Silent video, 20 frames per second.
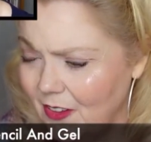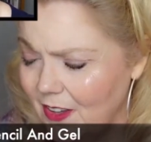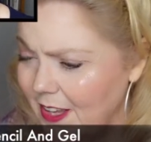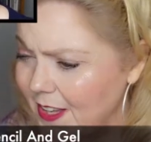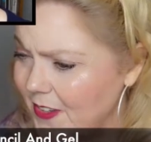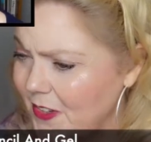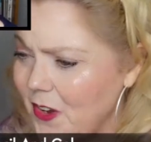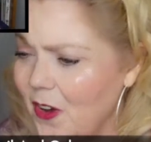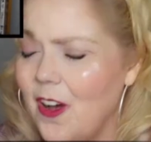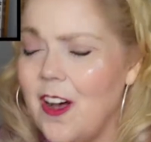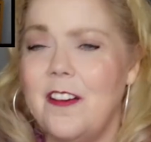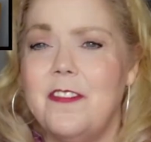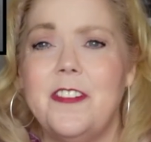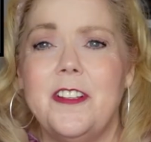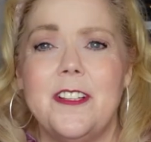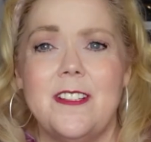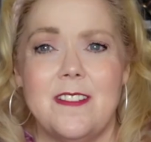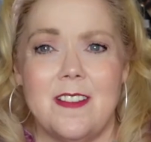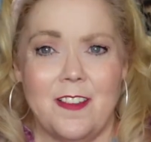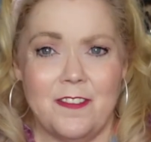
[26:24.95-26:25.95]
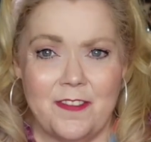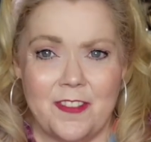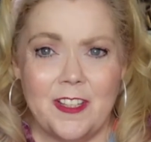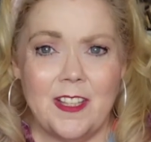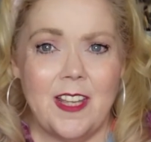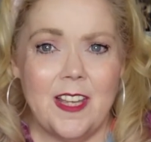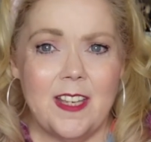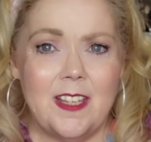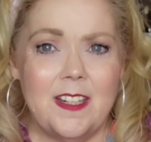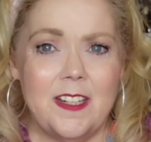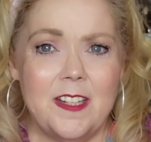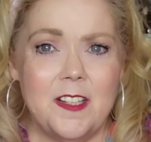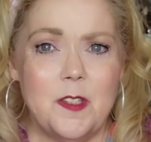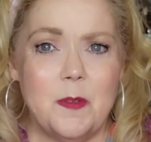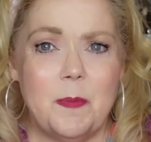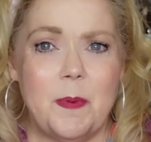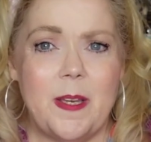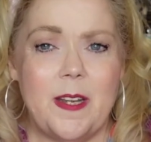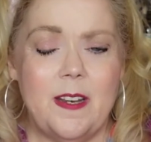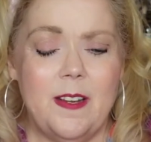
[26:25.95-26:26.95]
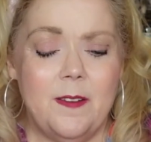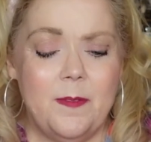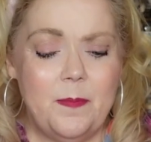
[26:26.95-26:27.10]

as awful as I feel like it is, but